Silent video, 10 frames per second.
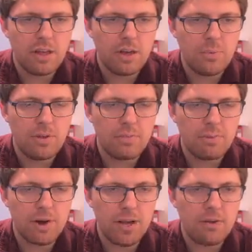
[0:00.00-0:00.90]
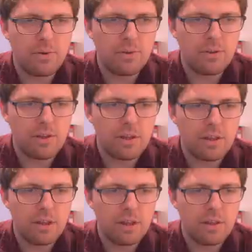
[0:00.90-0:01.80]
with Burnout
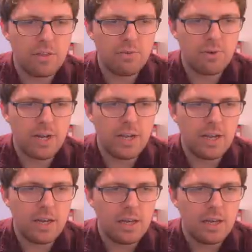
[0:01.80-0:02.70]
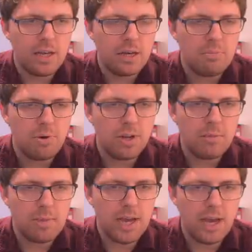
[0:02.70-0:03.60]
3, put
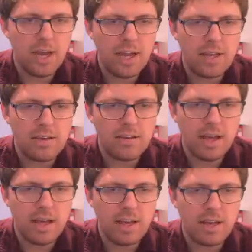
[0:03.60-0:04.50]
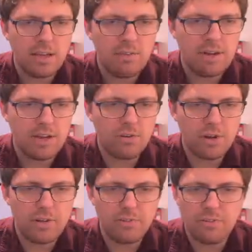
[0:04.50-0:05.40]
him behind, and even
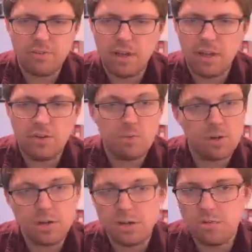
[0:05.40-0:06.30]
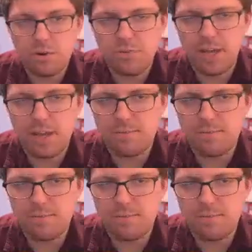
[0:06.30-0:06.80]
increase, and we're set.